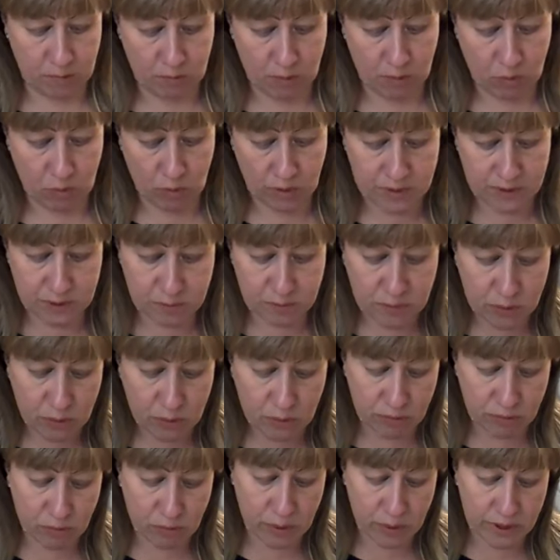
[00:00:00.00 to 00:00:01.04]
But what is
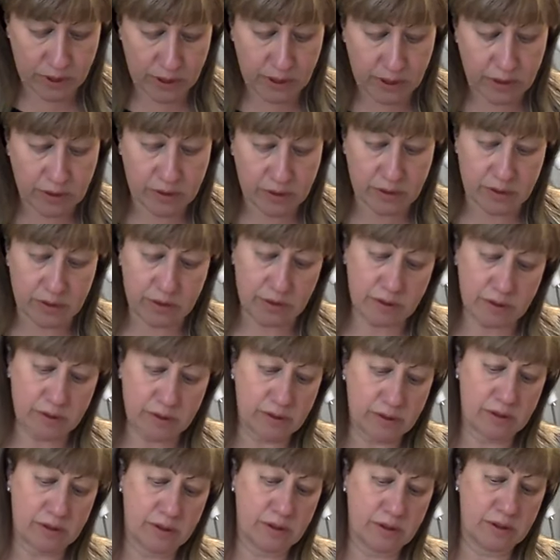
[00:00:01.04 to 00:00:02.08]
beautiful here
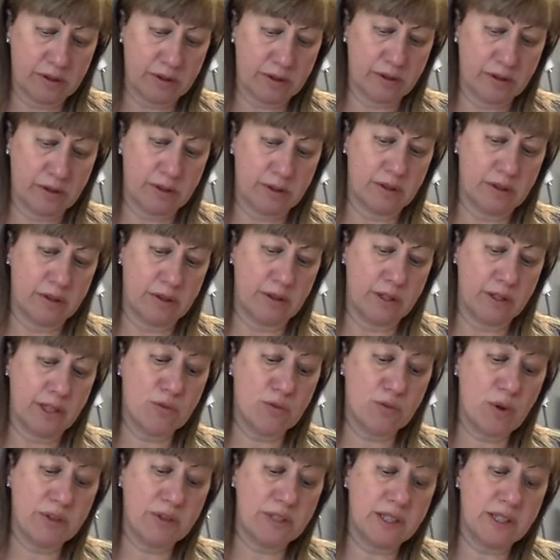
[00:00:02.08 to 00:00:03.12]

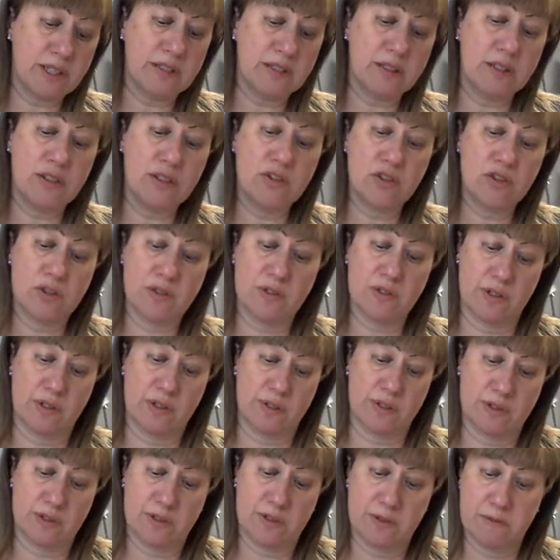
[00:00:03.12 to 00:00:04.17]
is what he
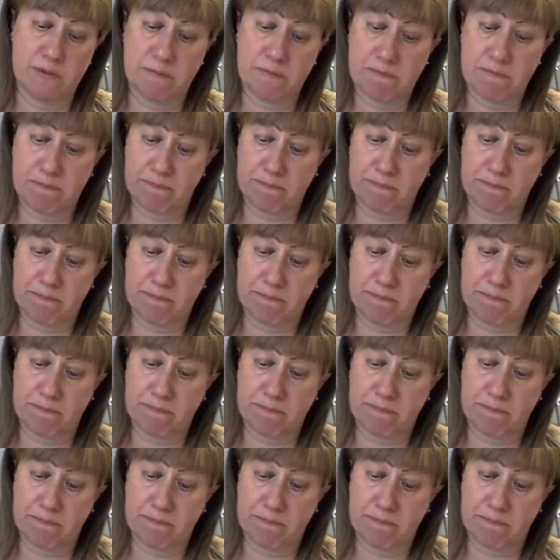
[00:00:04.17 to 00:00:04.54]
teaches us.